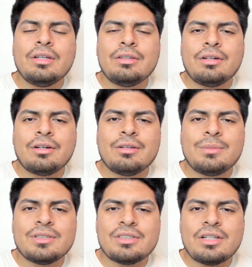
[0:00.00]
there are going to
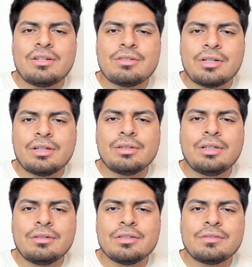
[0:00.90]
be Senate trial
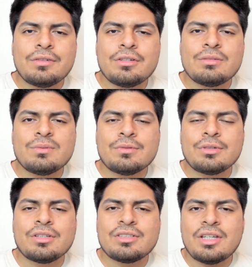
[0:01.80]
hearings first
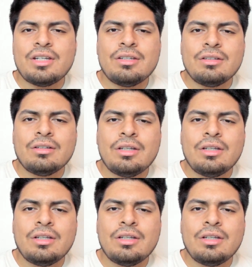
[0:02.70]
before the Senate